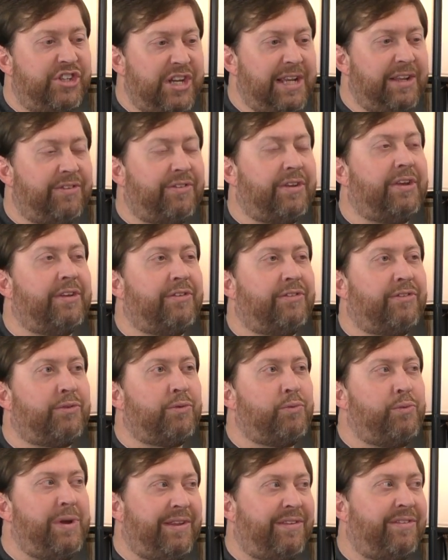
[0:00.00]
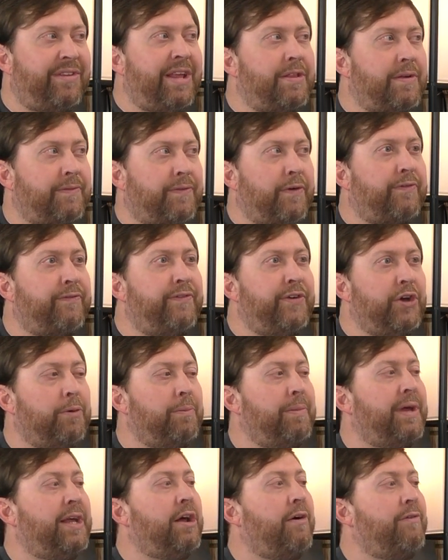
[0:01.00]
Jesus, we see the
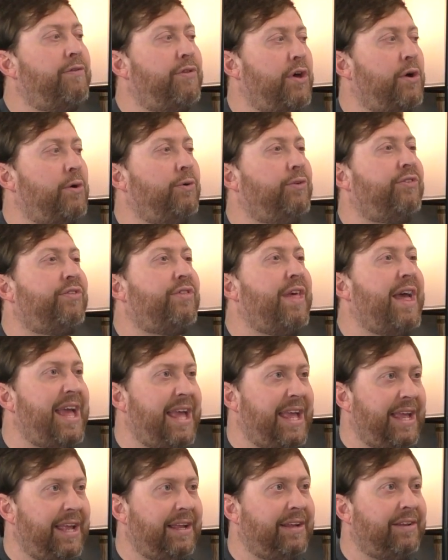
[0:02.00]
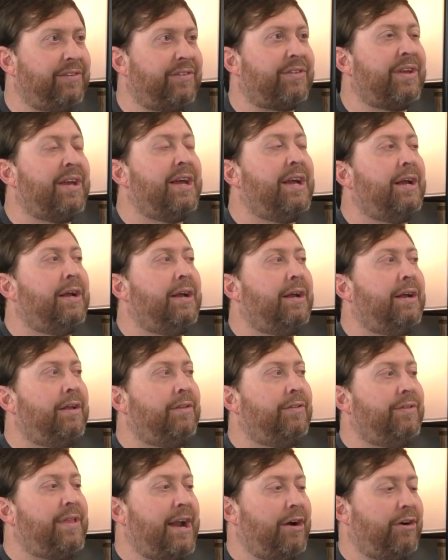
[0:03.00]
fulfillment of those things
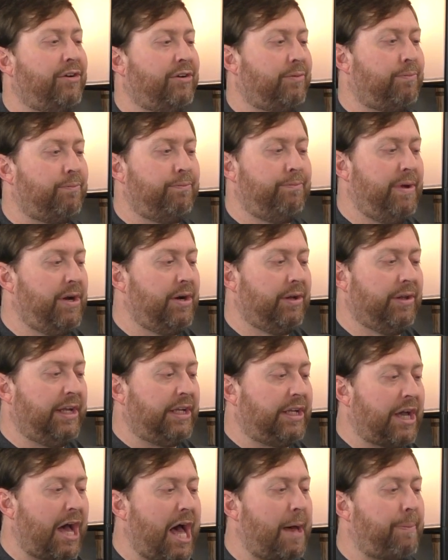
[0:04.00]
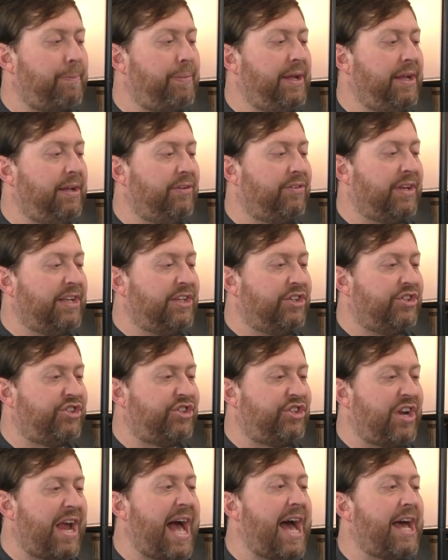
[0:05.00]
that are merely copies and
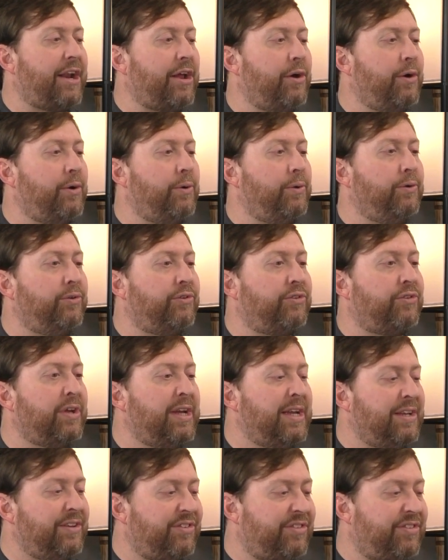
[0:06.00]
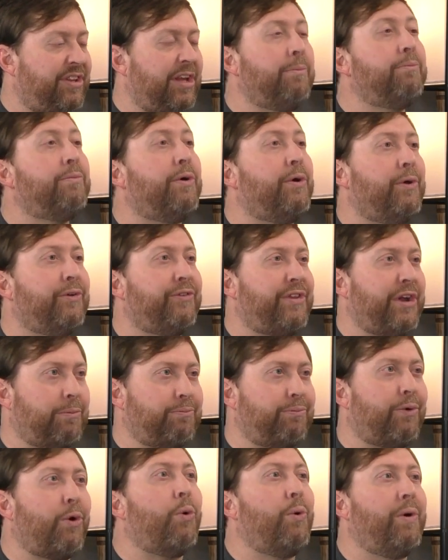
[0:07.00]
shadows, symbols that
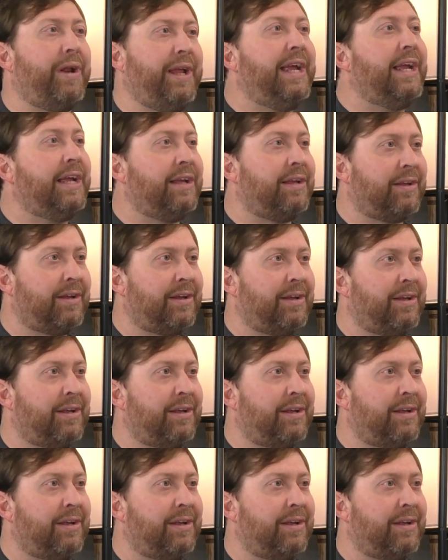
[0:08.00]
are pointing